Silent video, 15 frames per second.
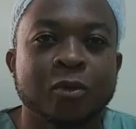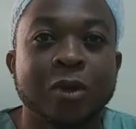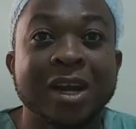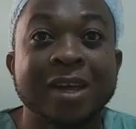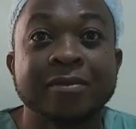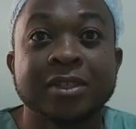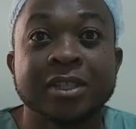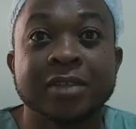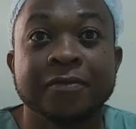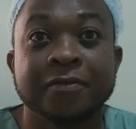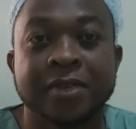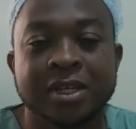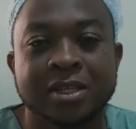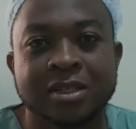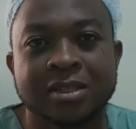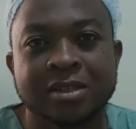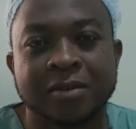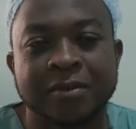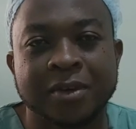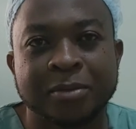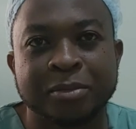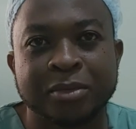We have 3 phases
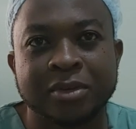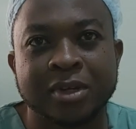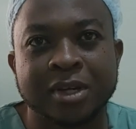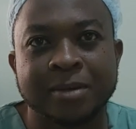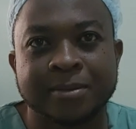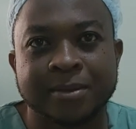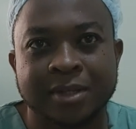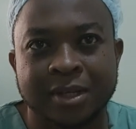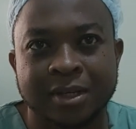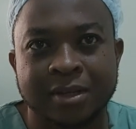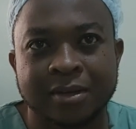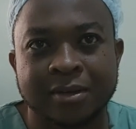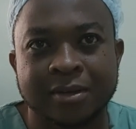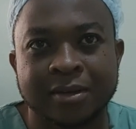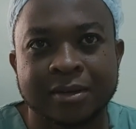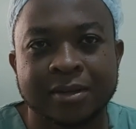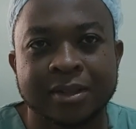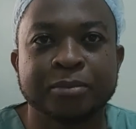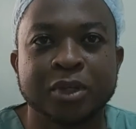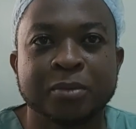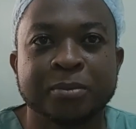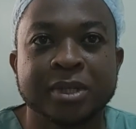of our program,
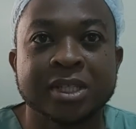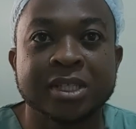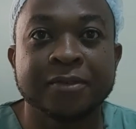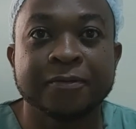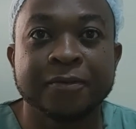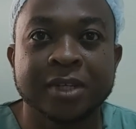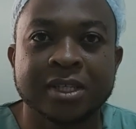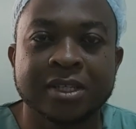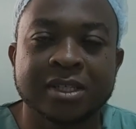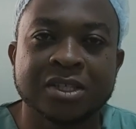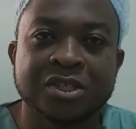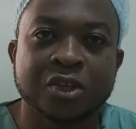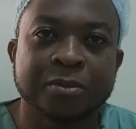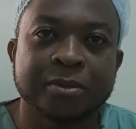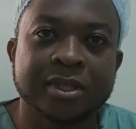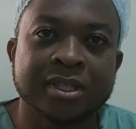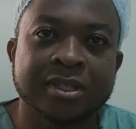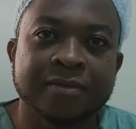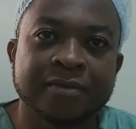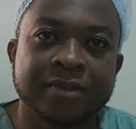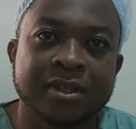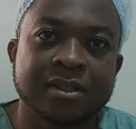preoperative phase,
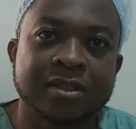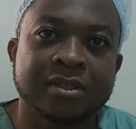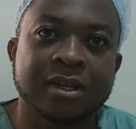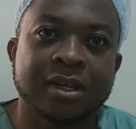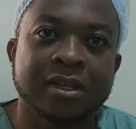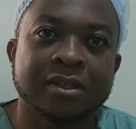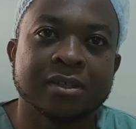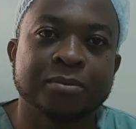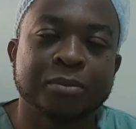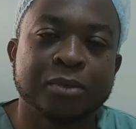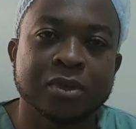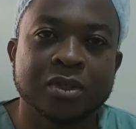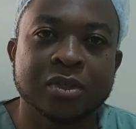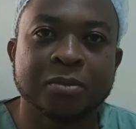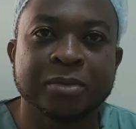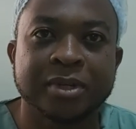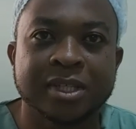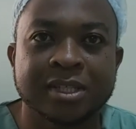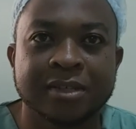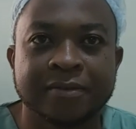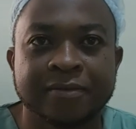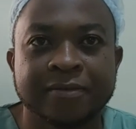intraoperative phase, and
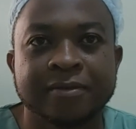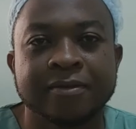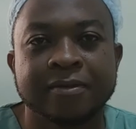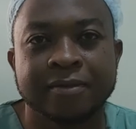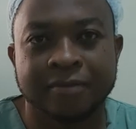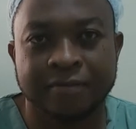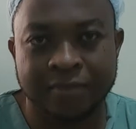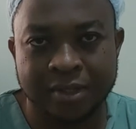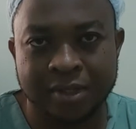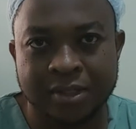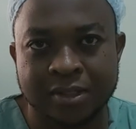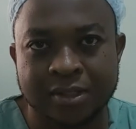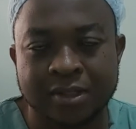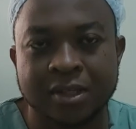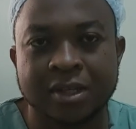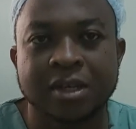postoperative phase.